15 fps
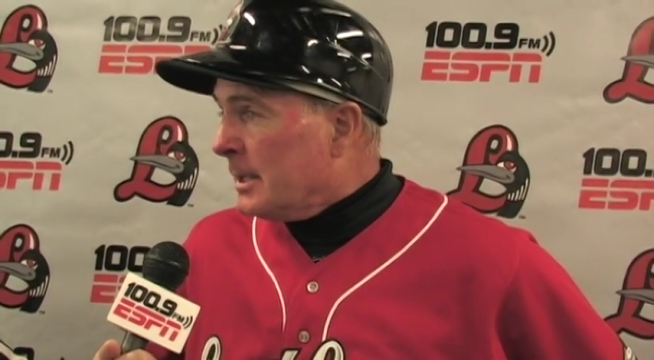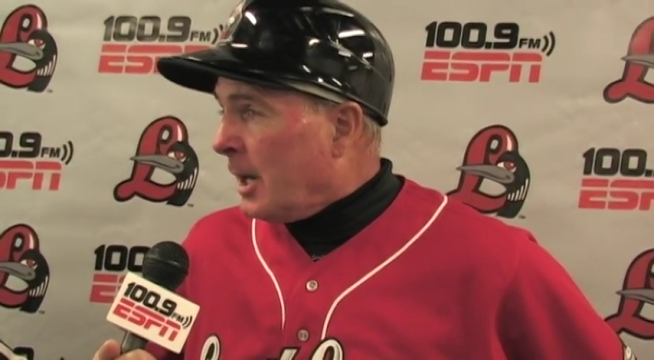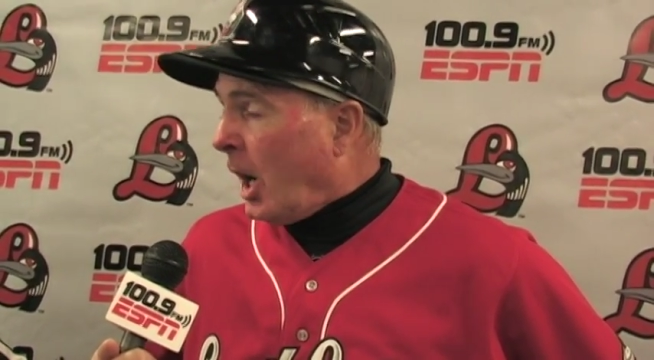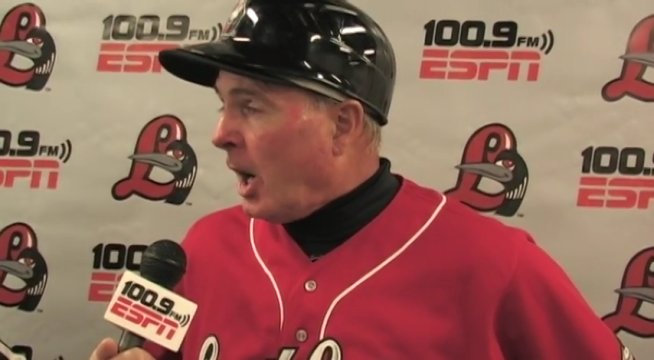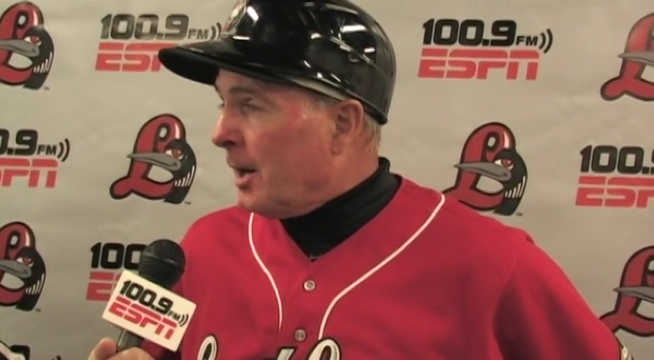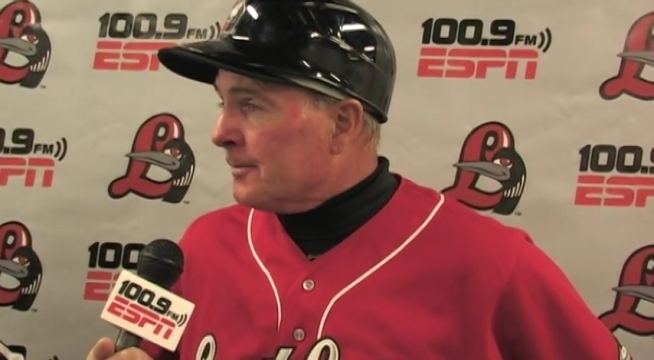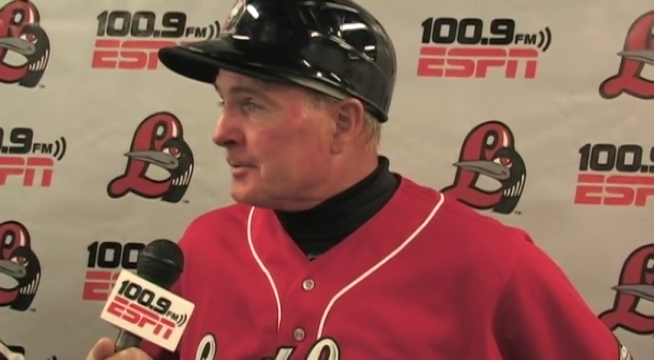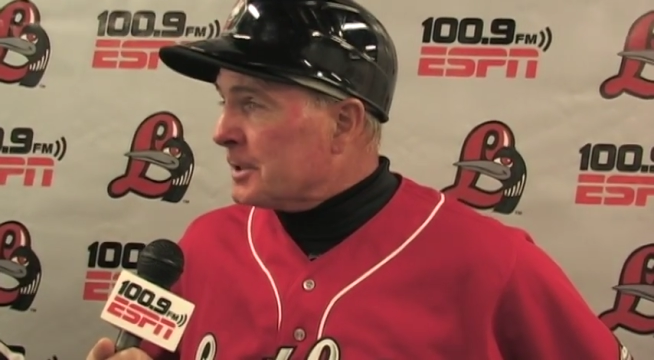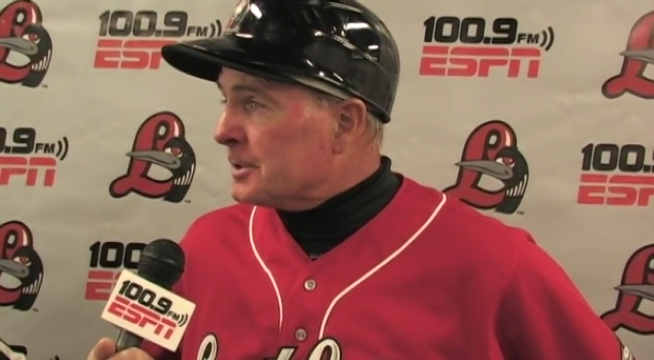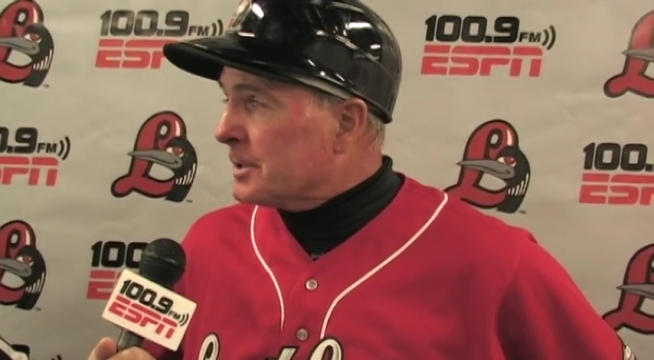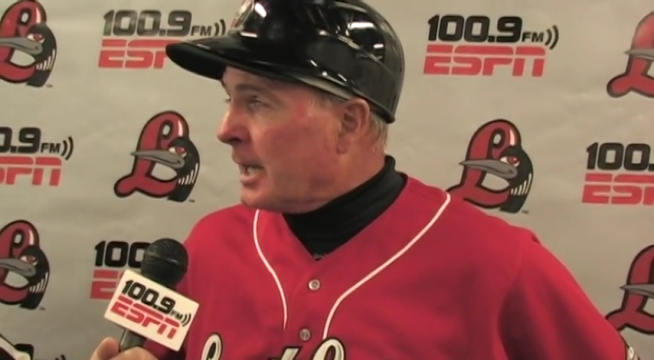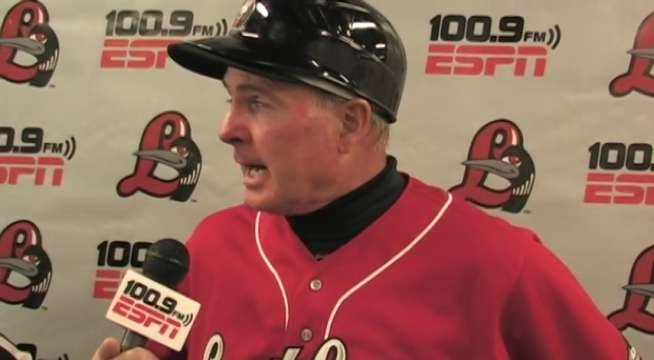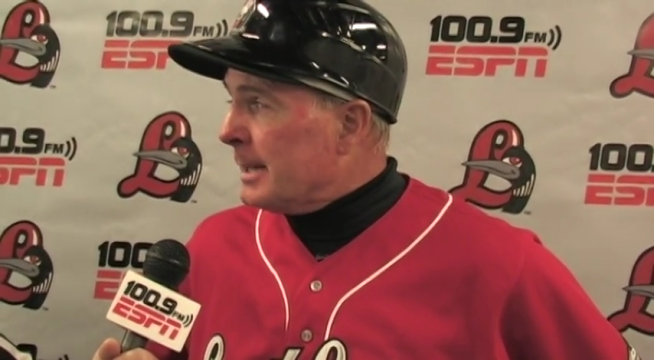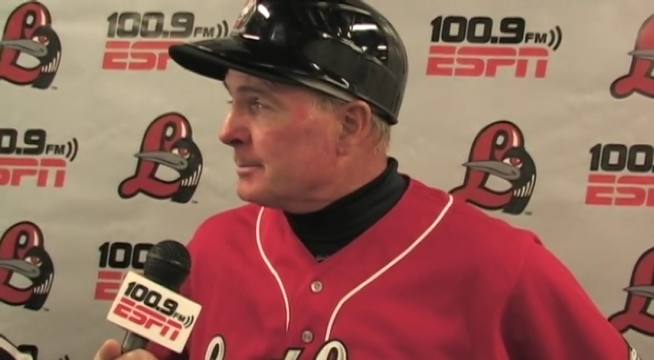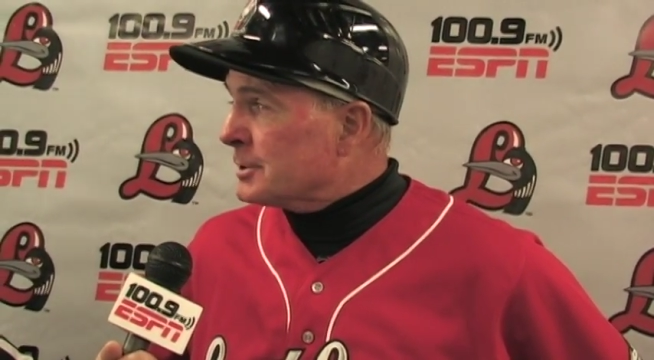
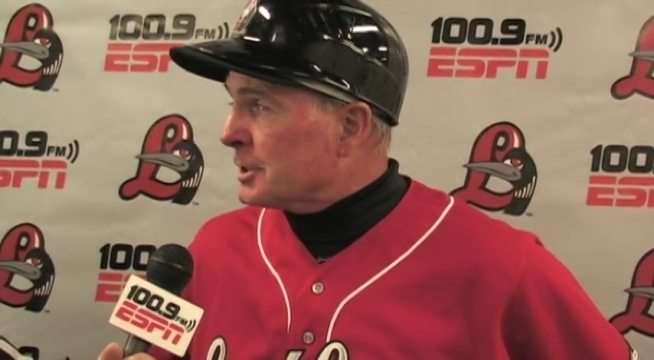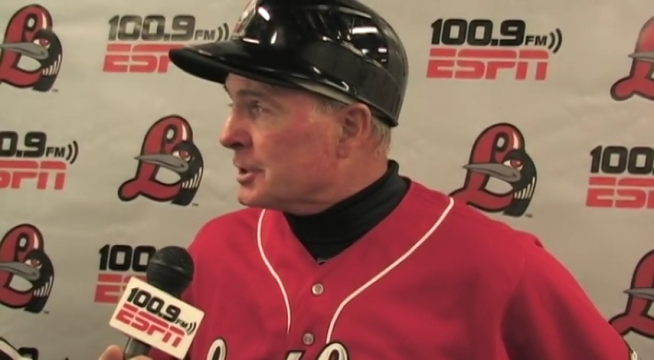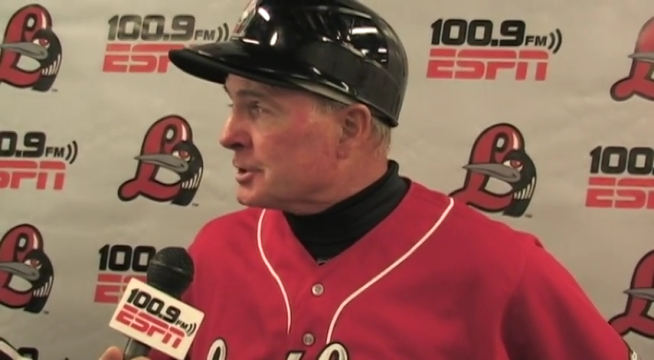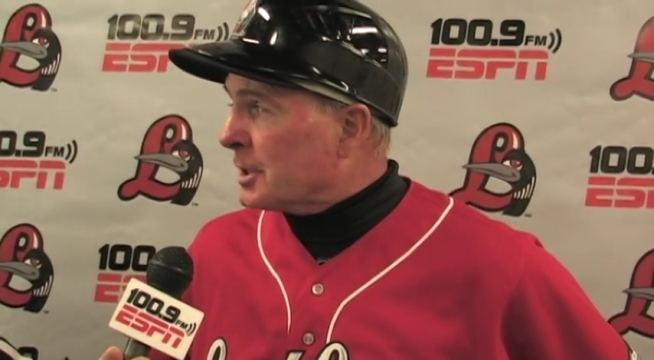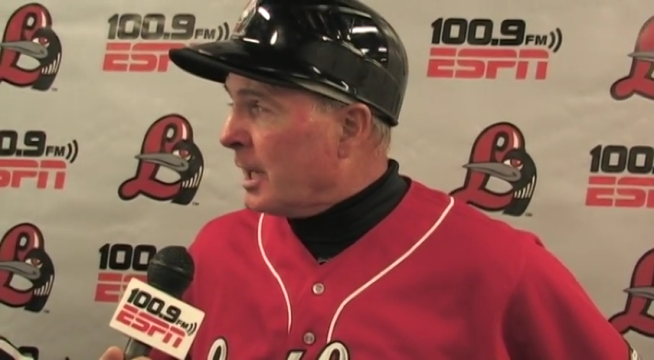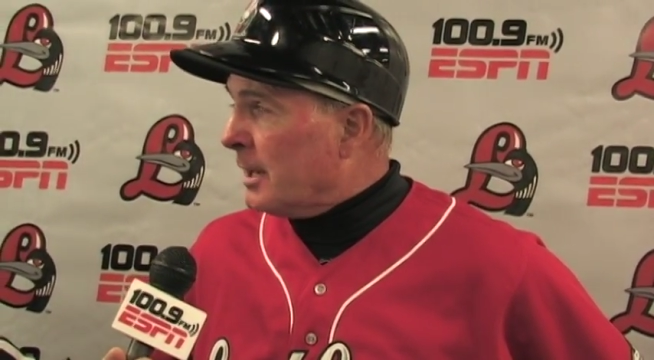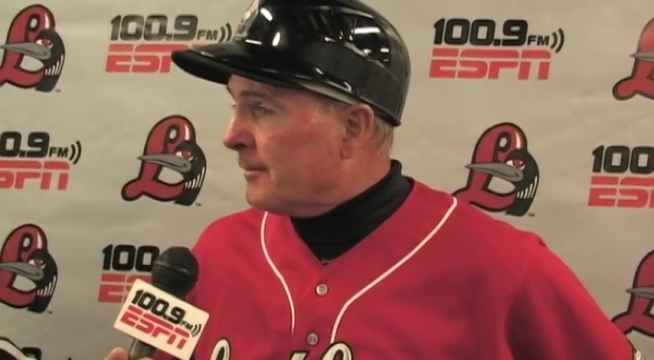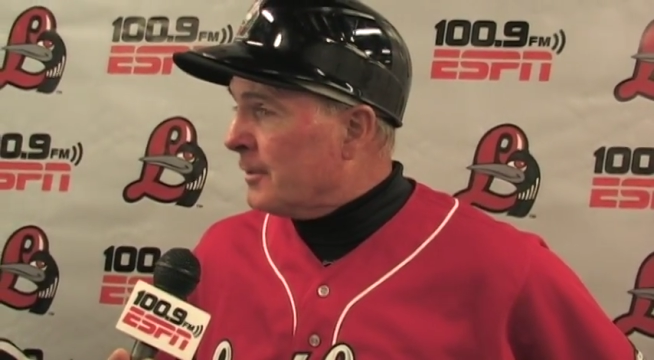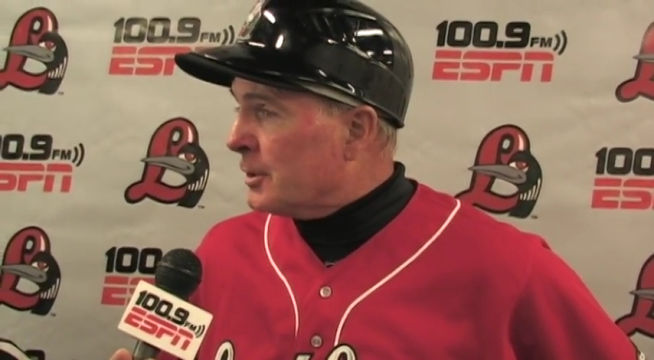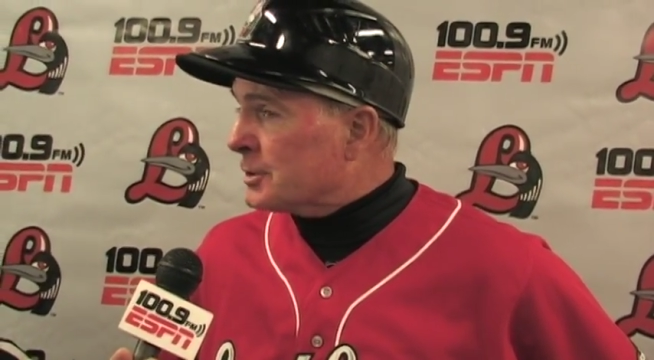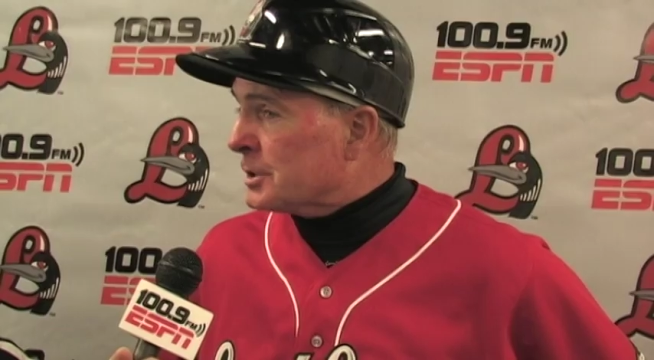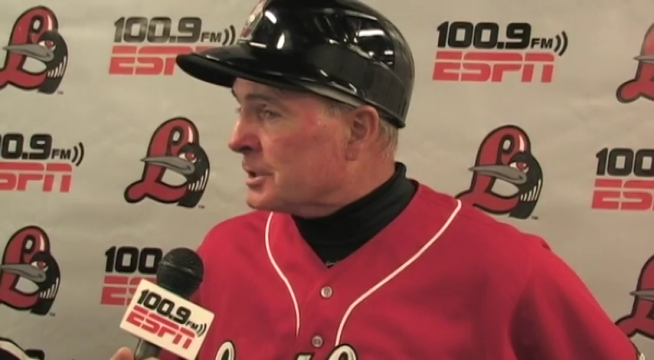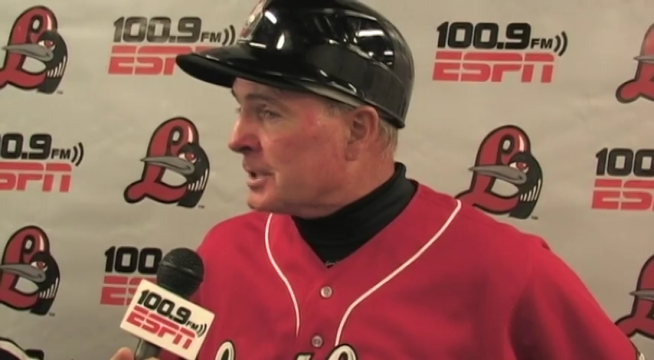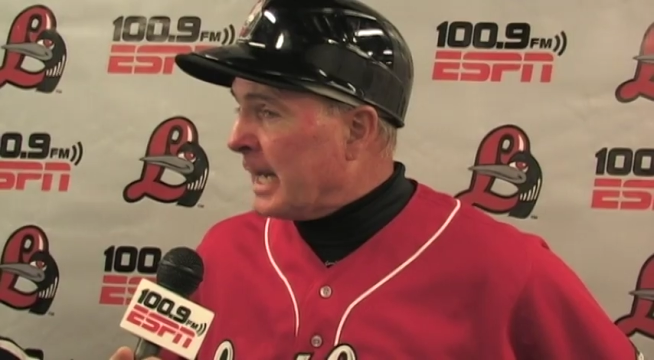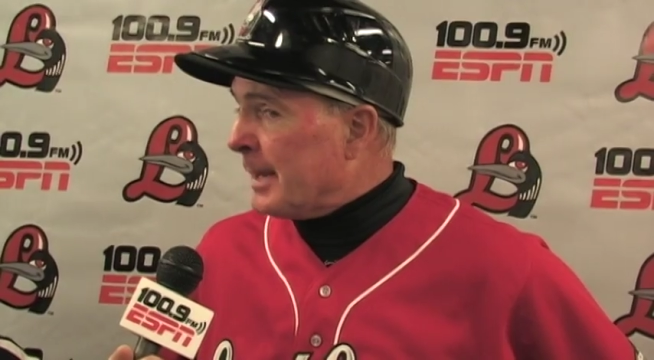Oftentimes, Gustavo is
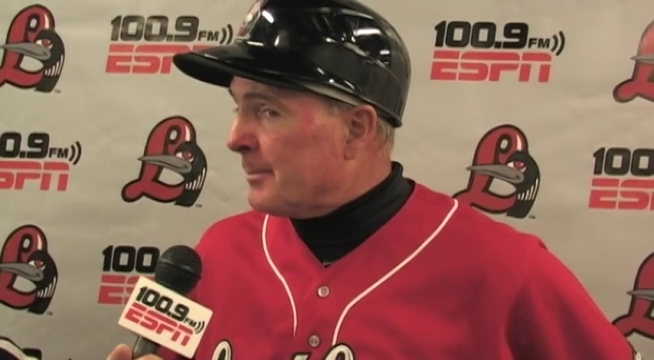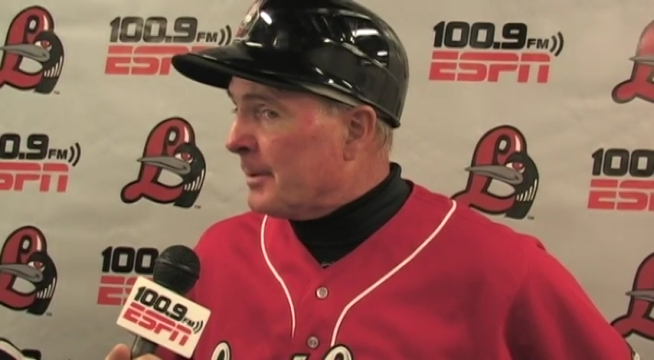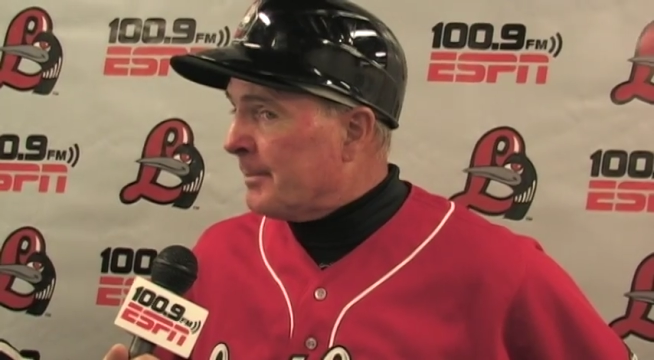the type